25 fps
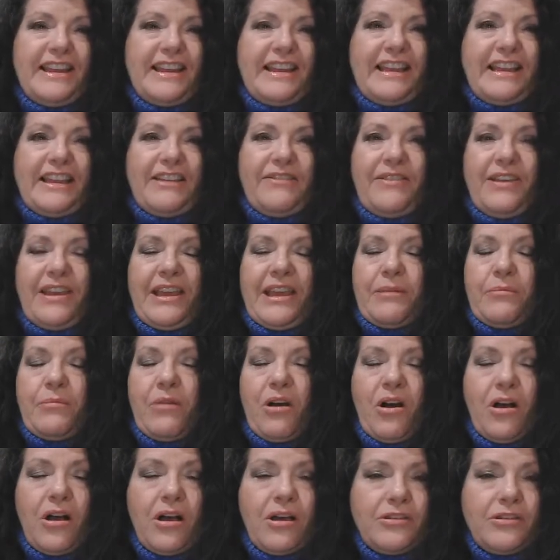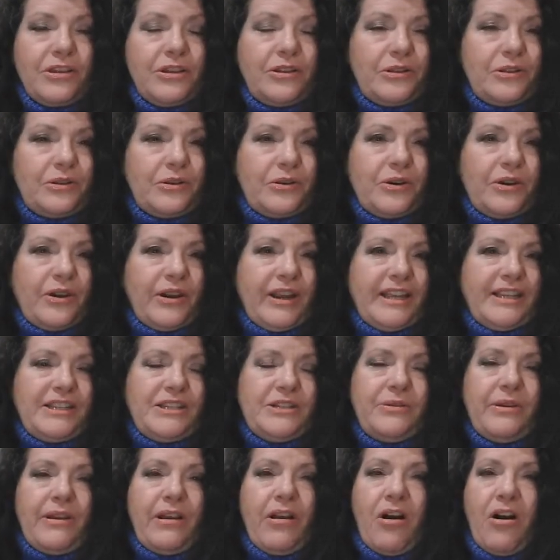giving him all the glory,
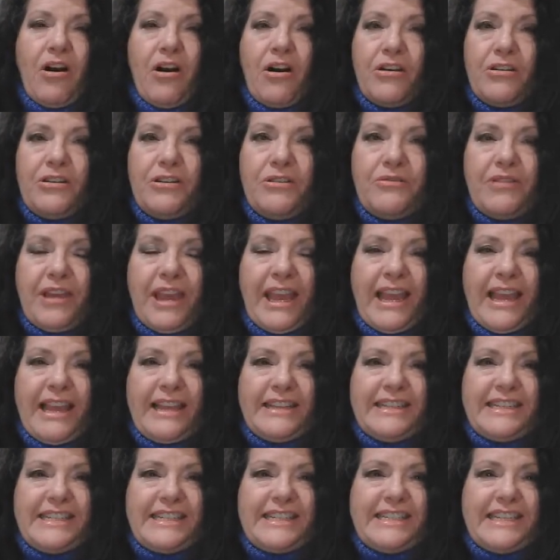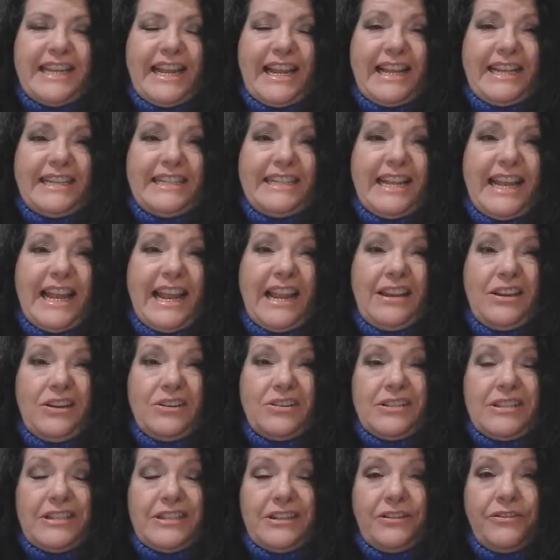doing all you can to stand, and you're
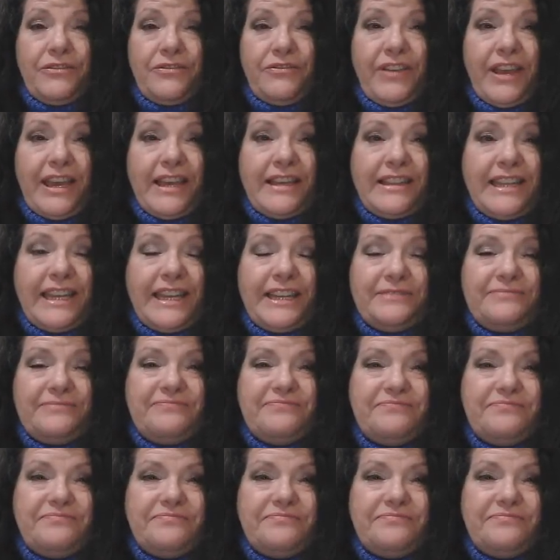still failing?